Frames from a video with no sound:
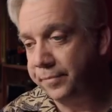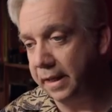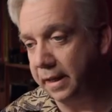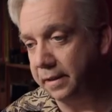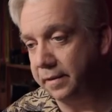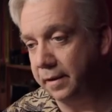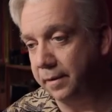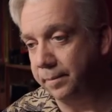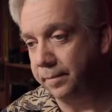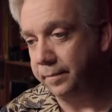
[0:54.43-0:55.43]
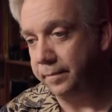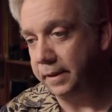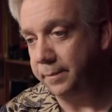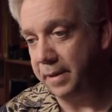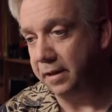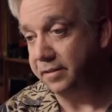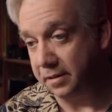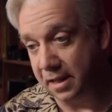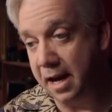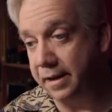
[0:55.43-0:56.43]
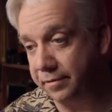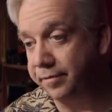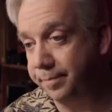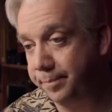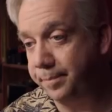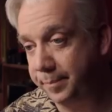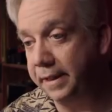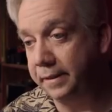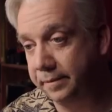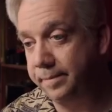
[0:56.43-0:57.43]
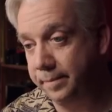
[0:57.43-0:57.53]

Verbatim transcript: and he managed a lot of big